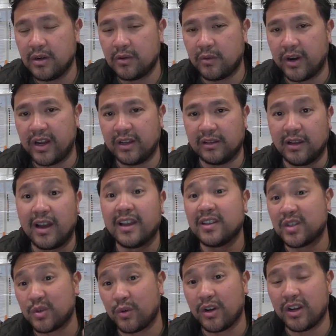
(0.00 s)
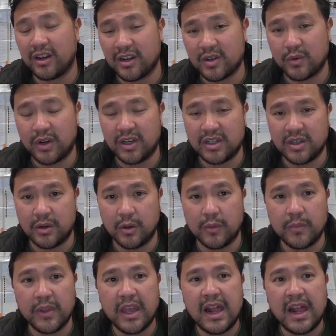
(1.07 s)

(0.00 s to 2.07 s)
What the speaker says: right? Lines 20 to 22.